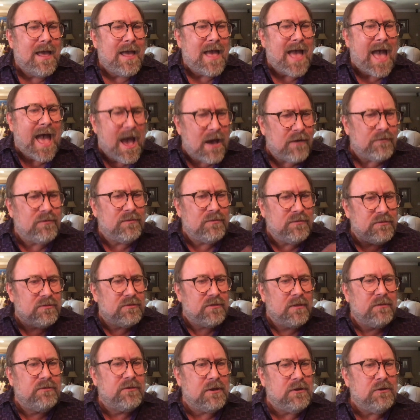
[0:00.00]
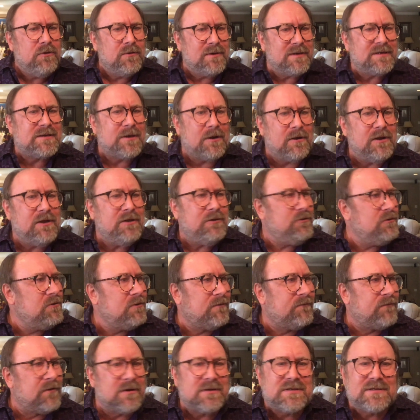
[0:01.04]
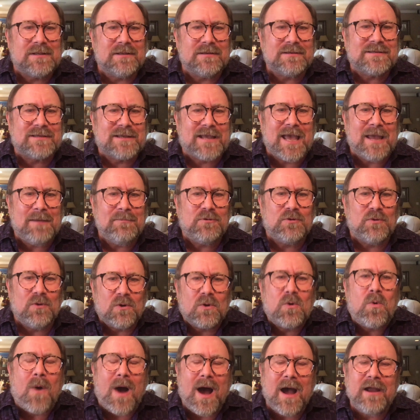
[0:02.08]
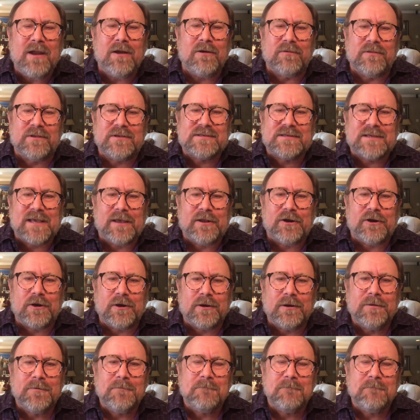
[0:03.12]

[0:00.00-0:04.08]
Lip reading: how the Unitarian Universalists came to acquire the center.